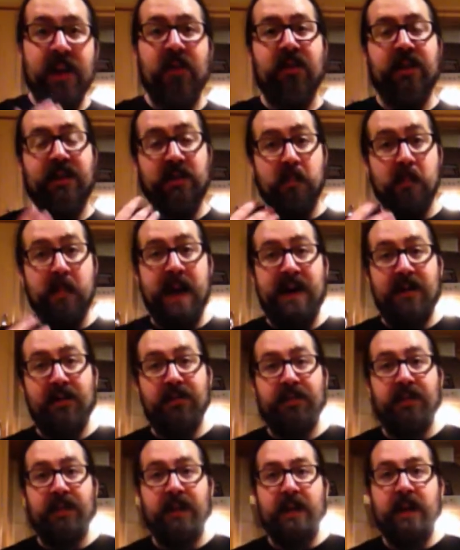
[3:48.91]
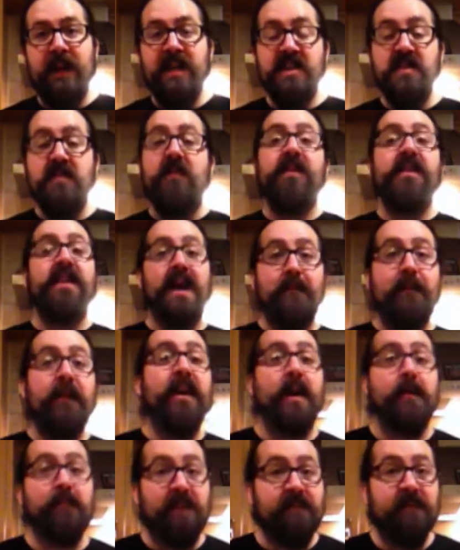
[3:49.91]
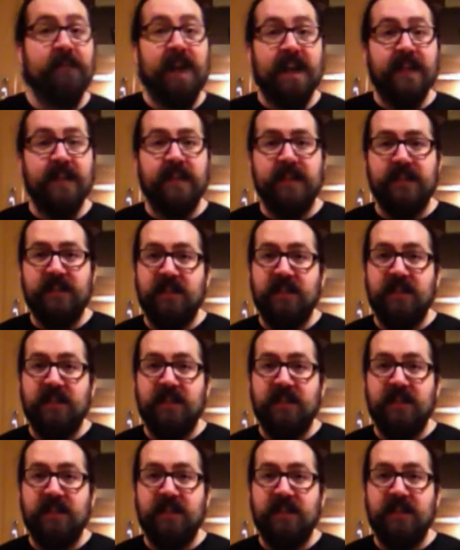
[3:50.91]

or in your mouth, you could then become infected.